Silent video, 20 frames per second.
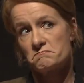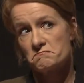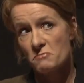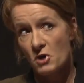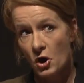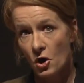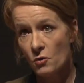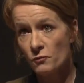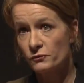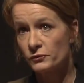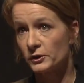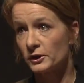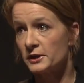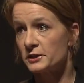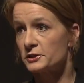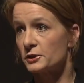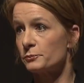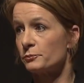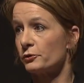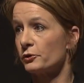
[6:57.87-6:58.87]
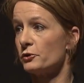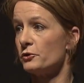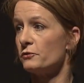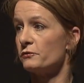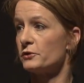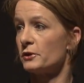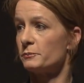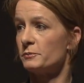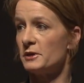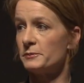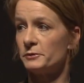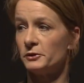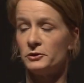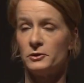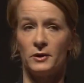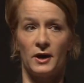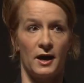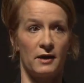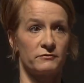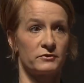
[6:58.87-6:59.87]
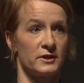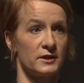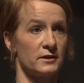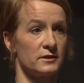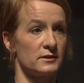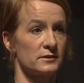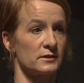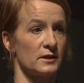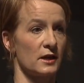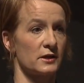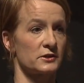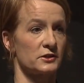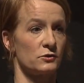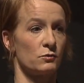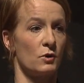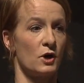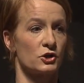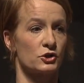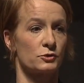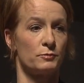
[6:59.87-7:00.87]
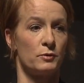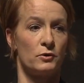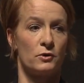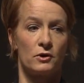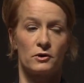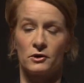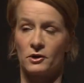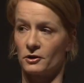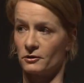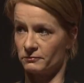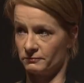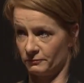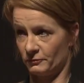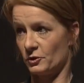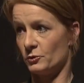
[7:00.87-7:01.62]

hopefully to prove that people who have kinky sex and watch porn are the